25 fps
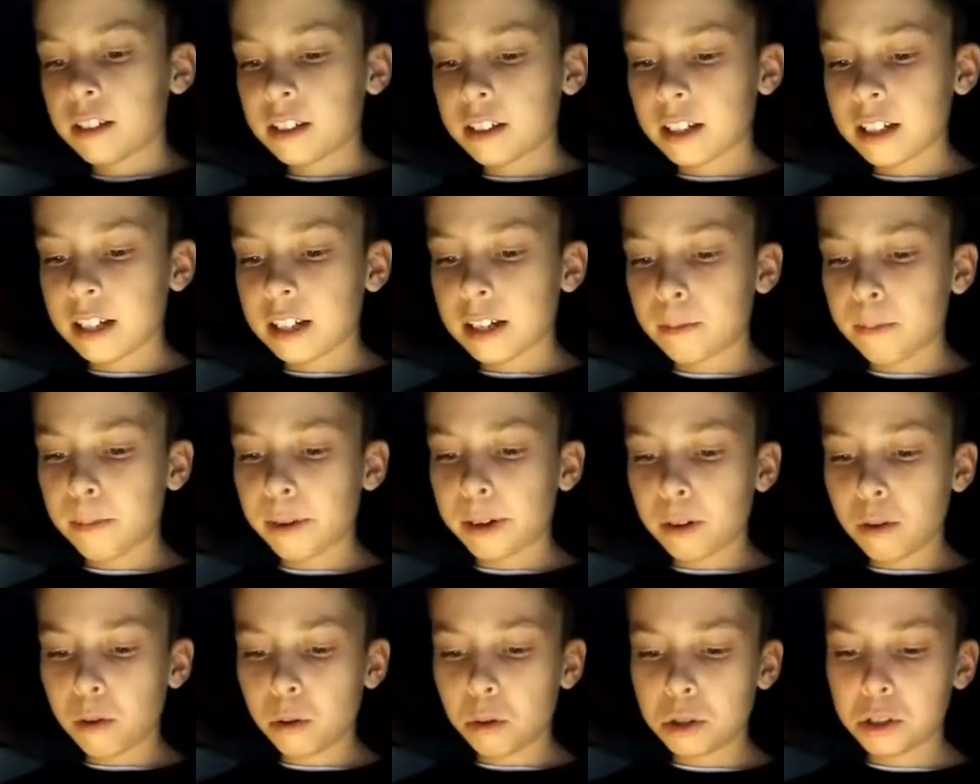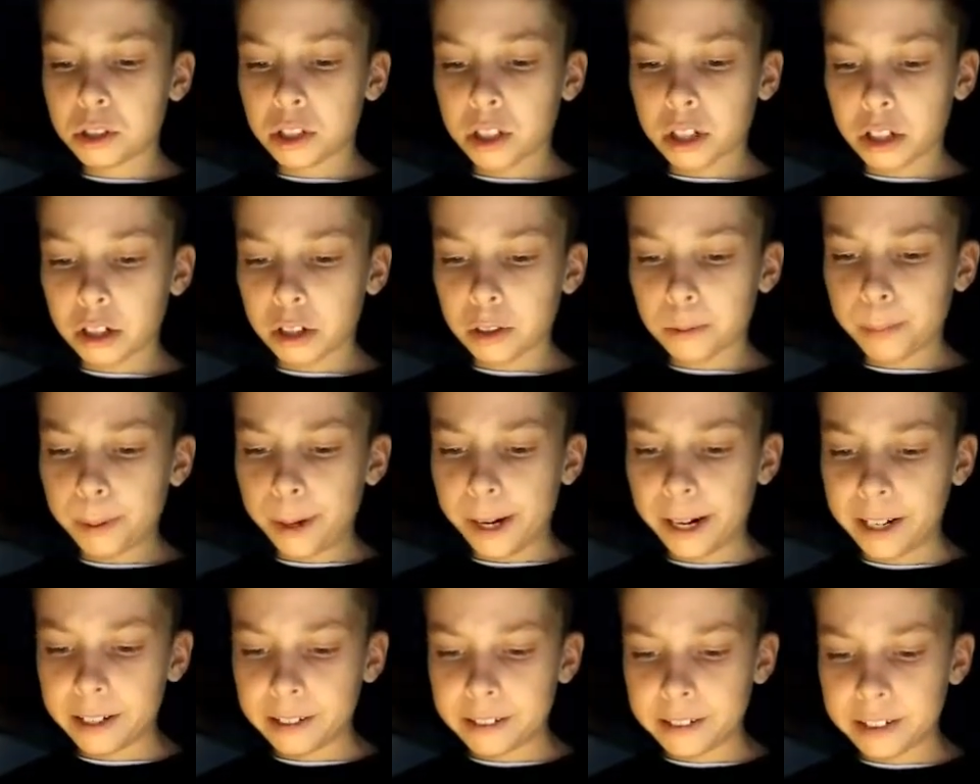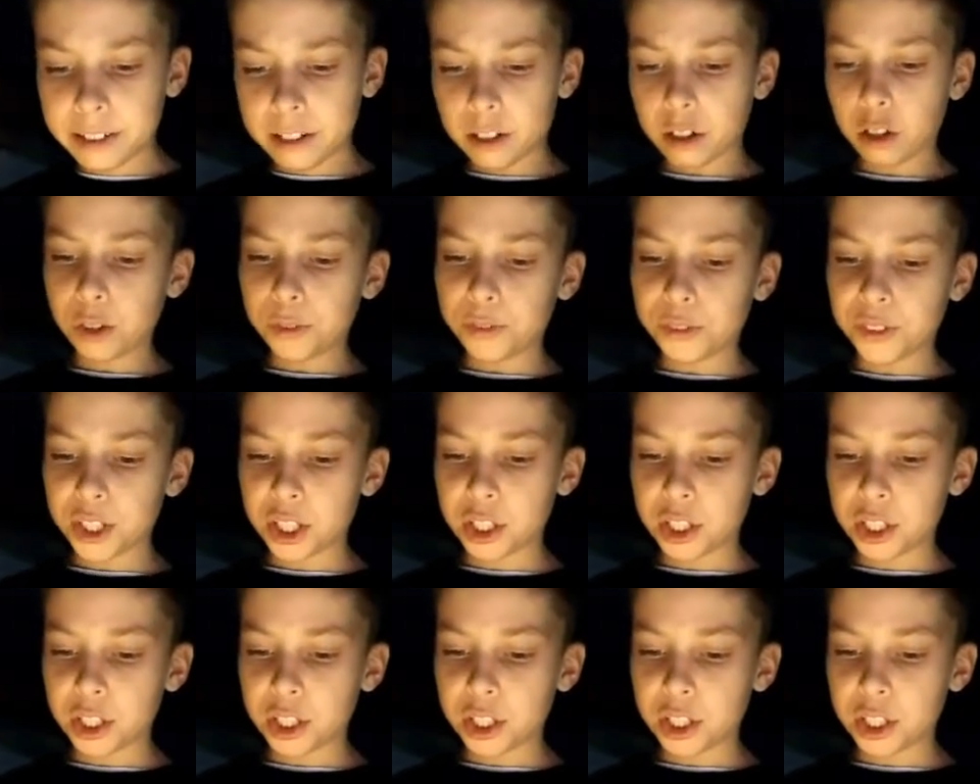And we also painted over